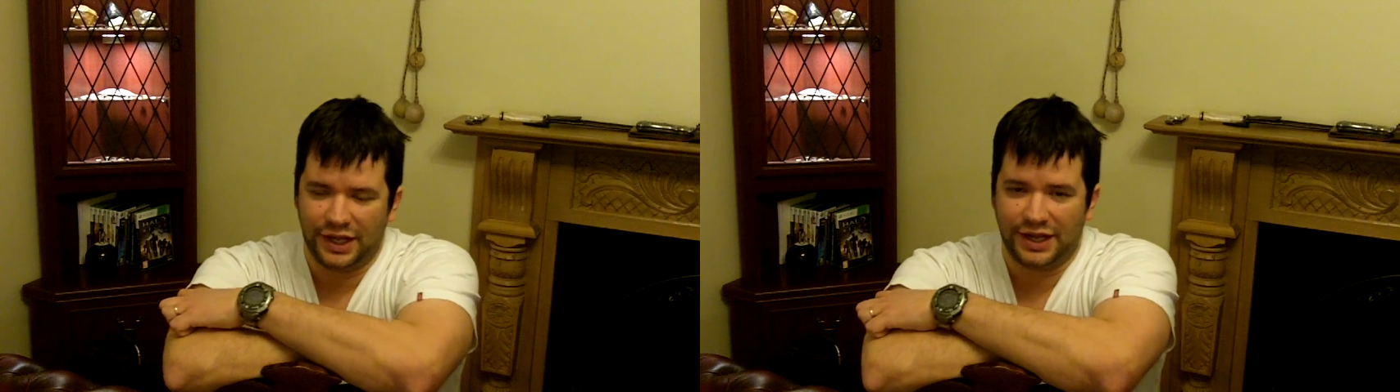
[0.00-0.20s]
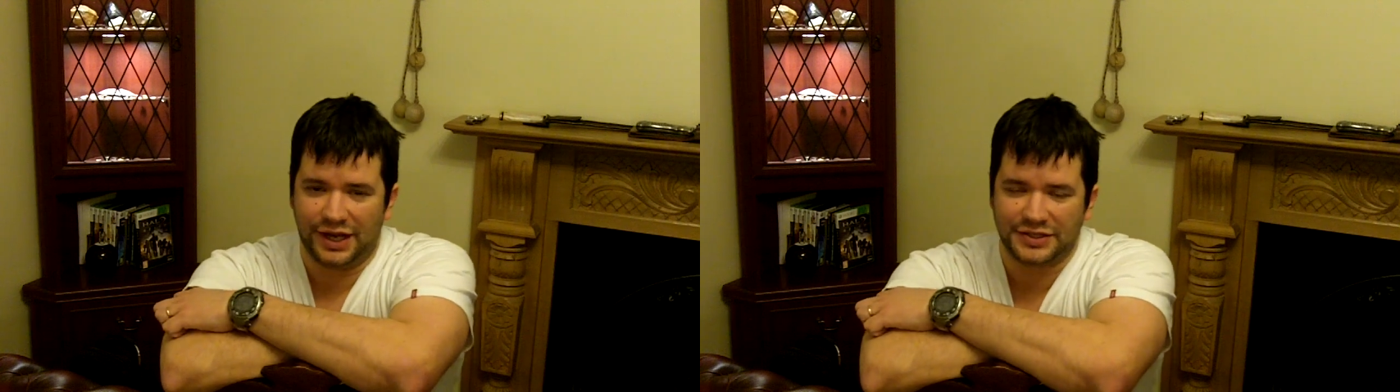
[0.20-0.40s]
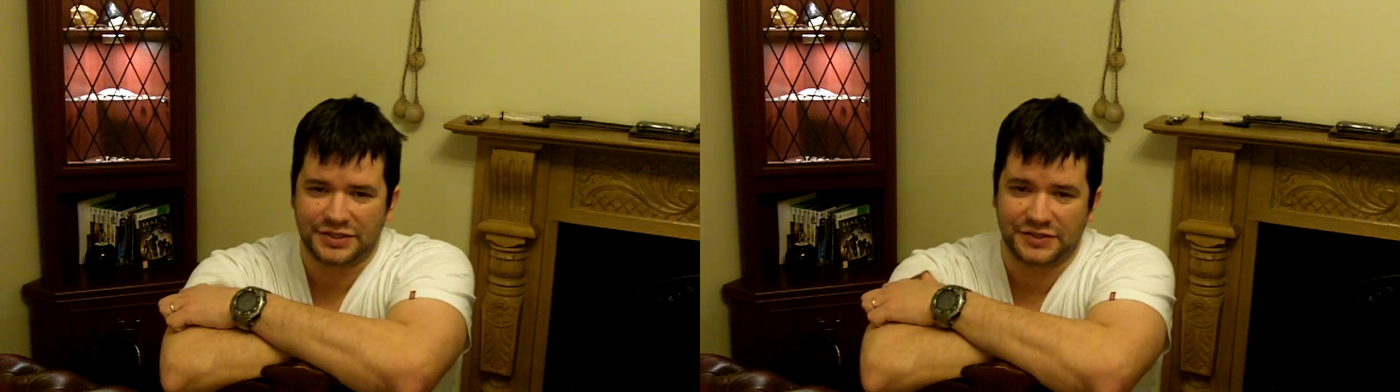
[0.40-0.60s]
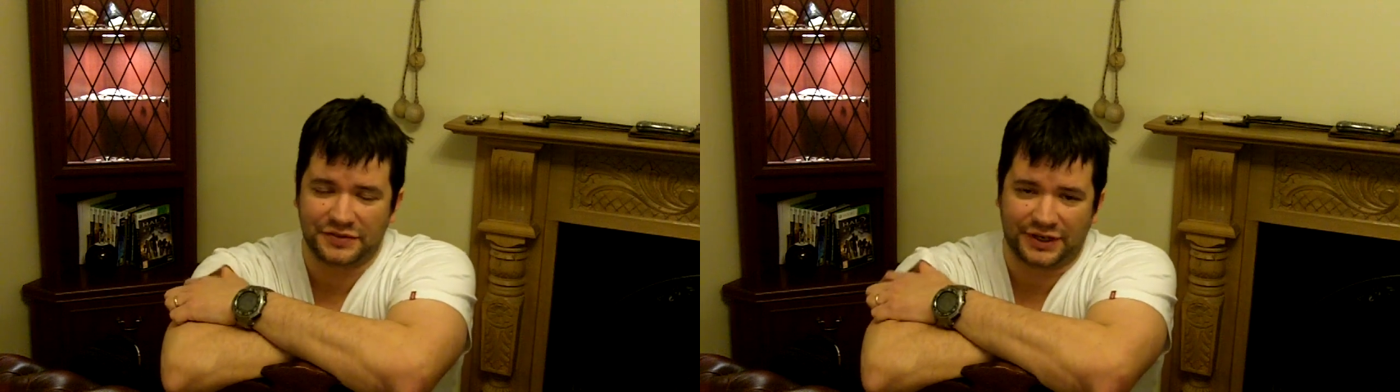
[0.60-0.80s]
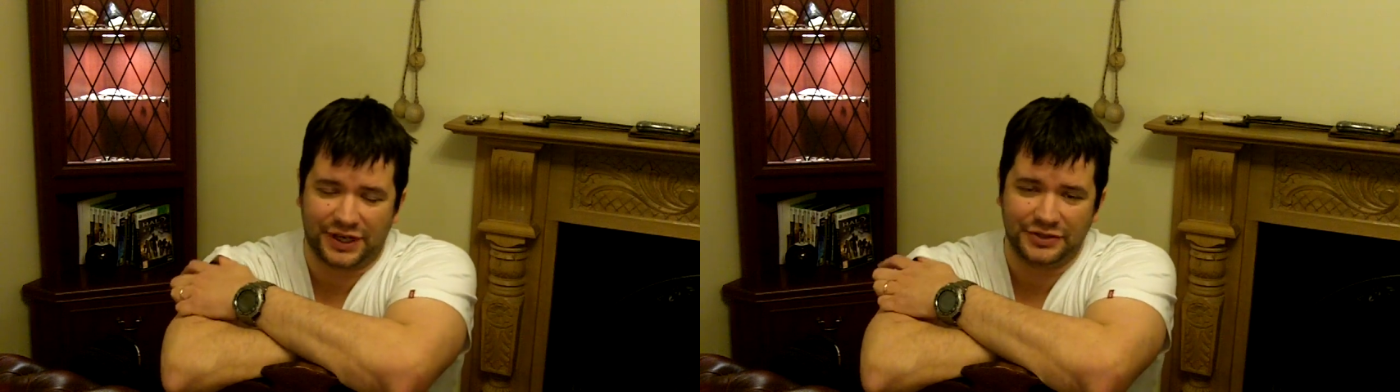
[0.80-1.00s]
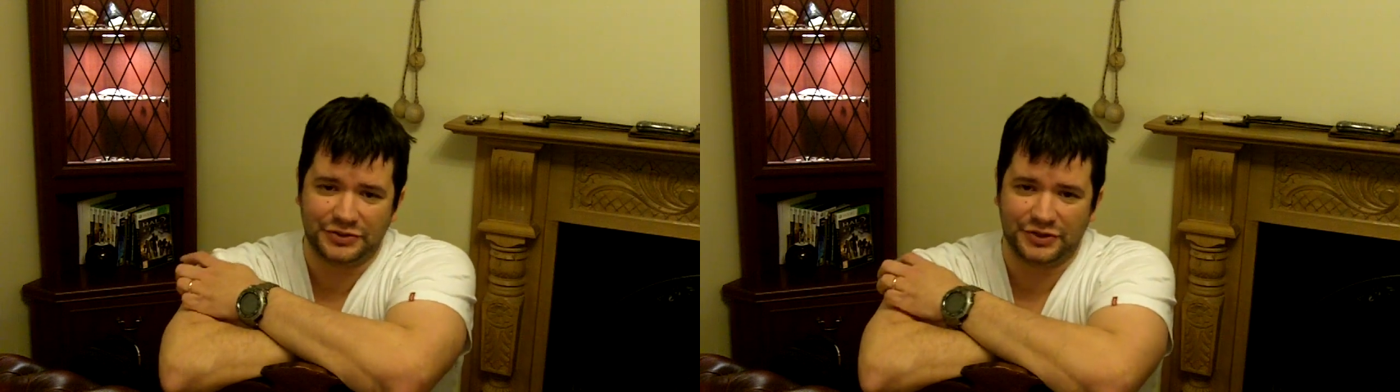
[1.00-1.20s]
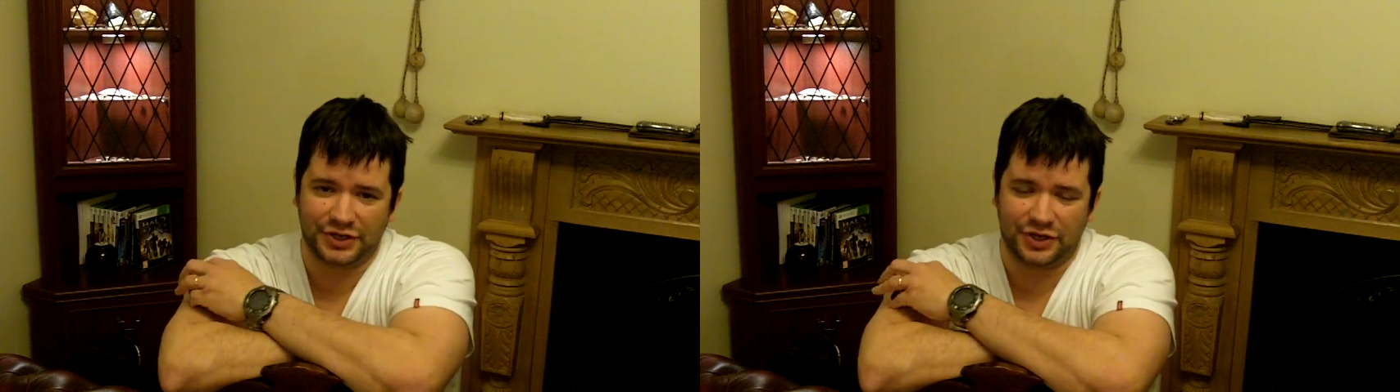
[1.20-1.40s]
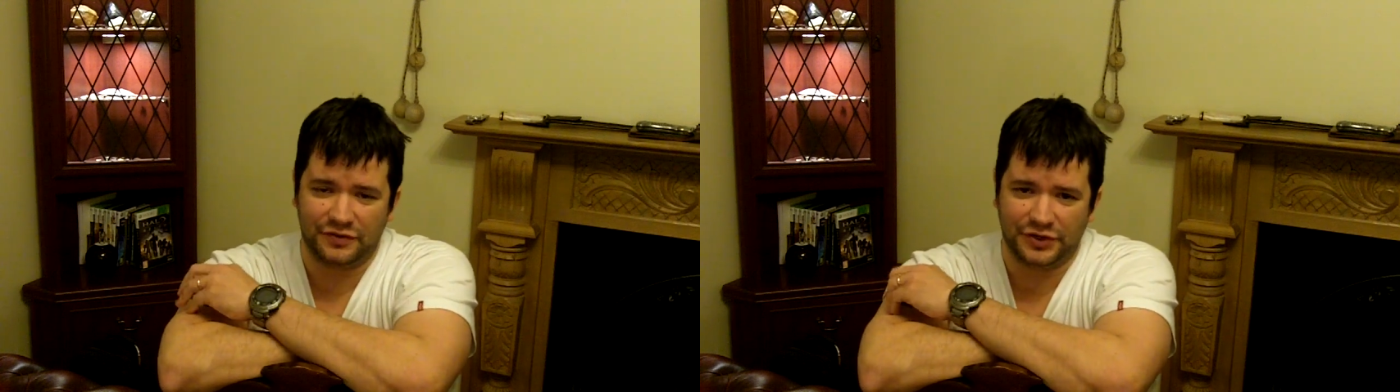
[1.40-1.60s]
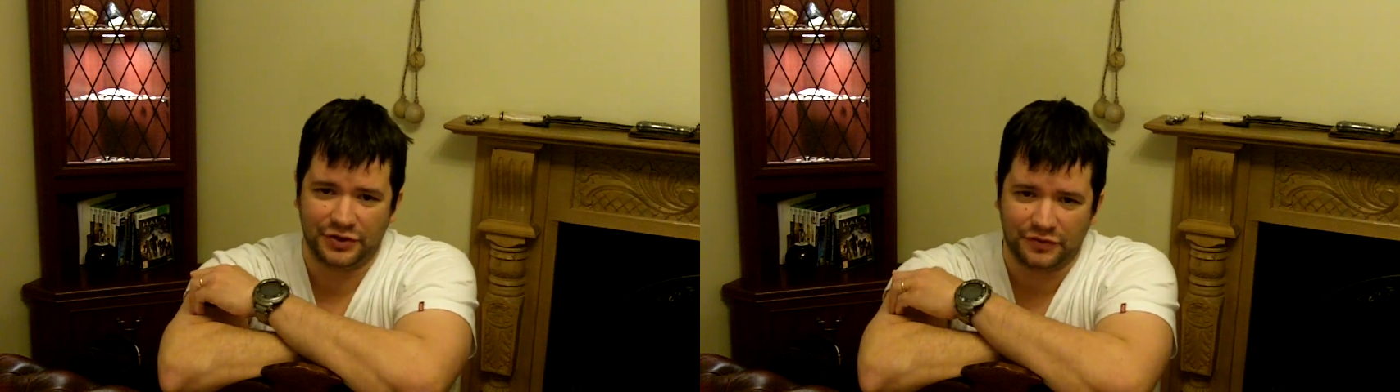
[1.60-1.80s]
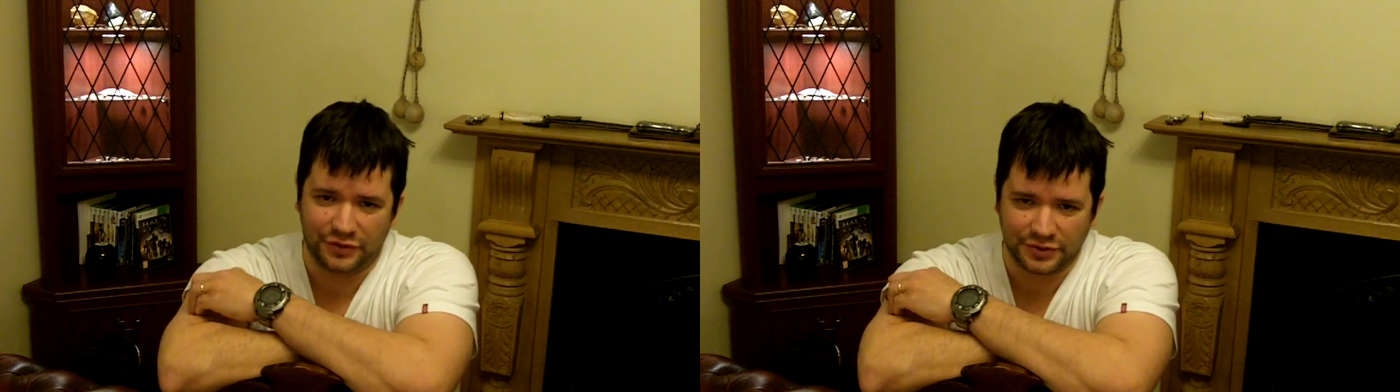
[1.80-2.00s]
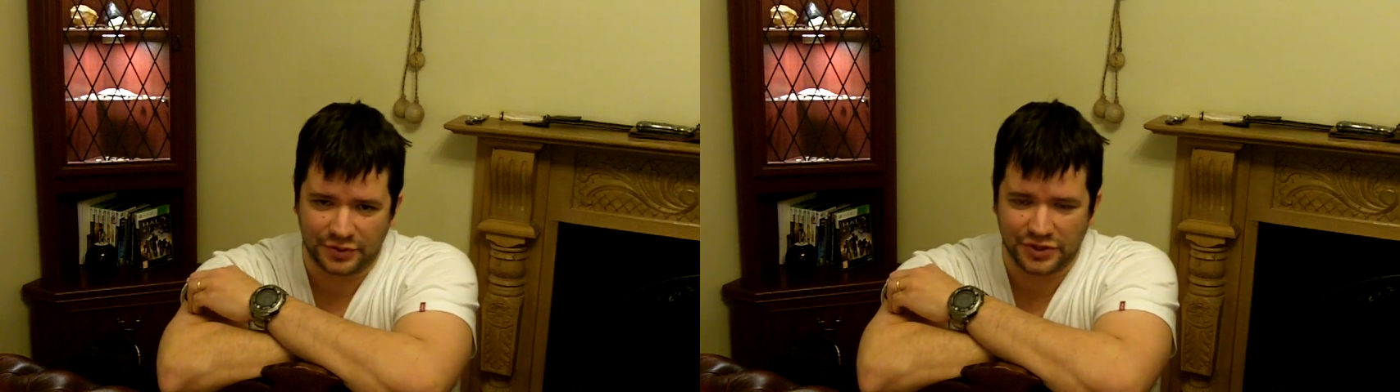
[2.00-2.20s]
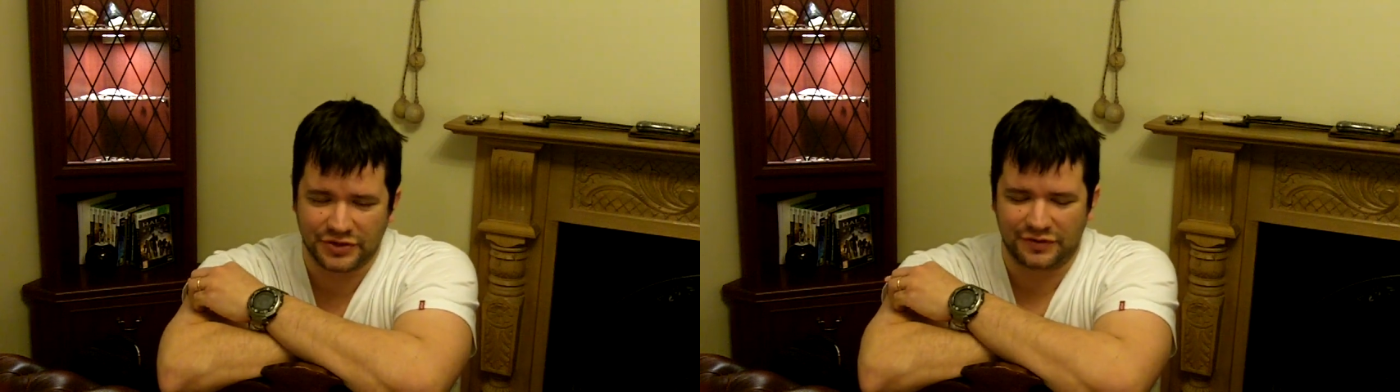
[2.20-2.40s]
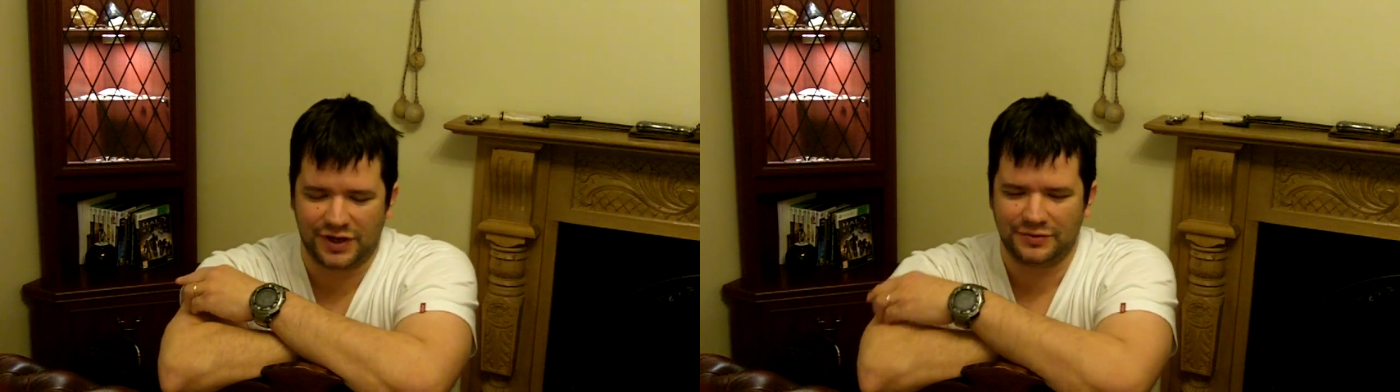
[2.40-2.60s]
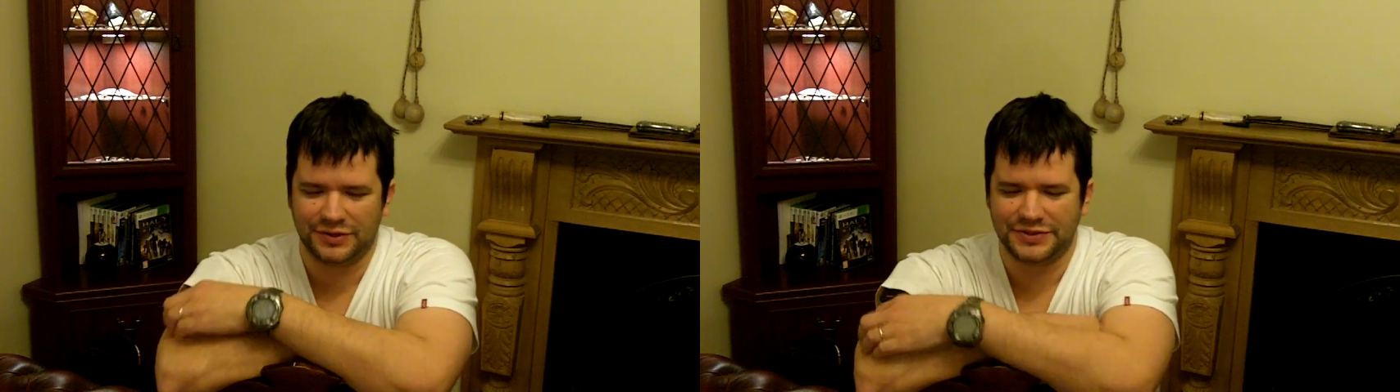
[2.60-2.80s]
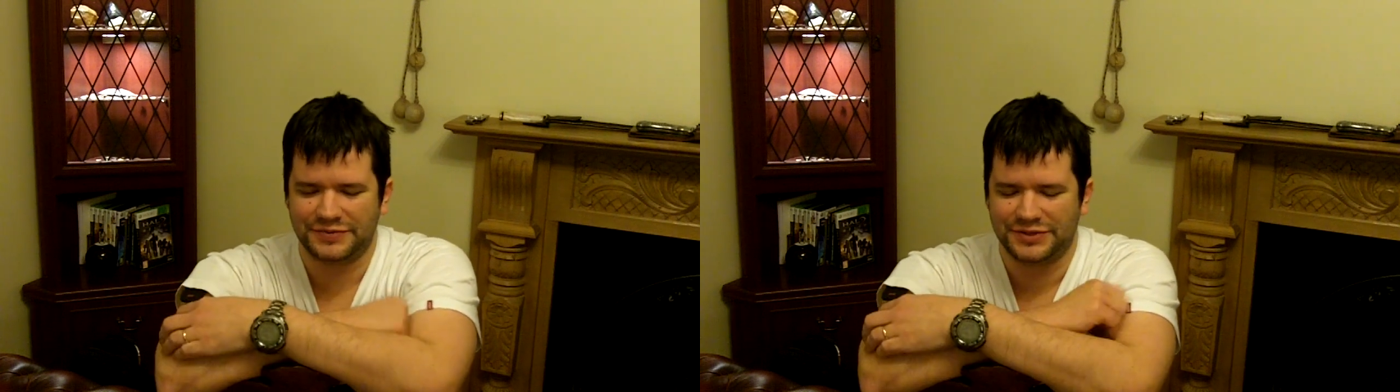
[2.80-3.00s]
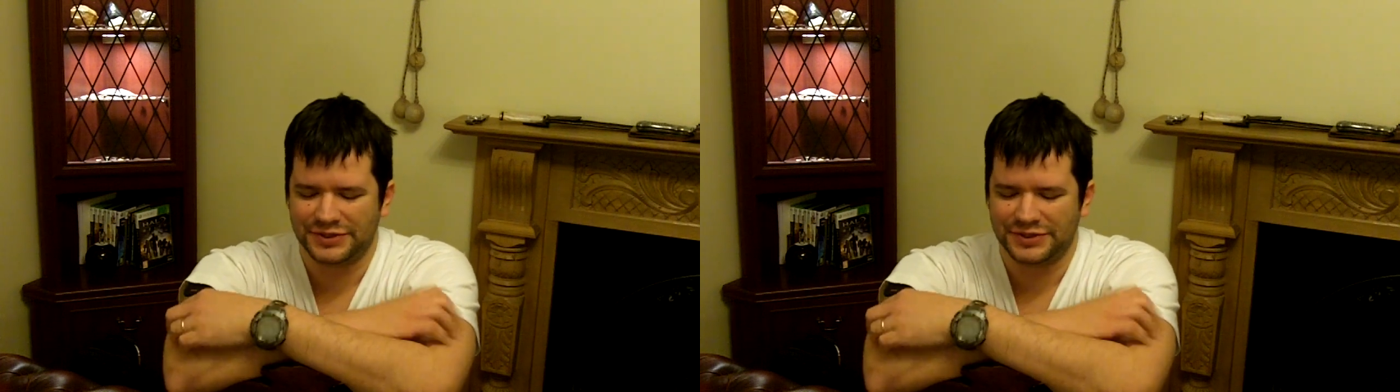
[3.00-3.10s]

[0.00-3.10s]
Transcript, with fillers: Hey guys, this is Fernando doing another video for The Modern Survivalist.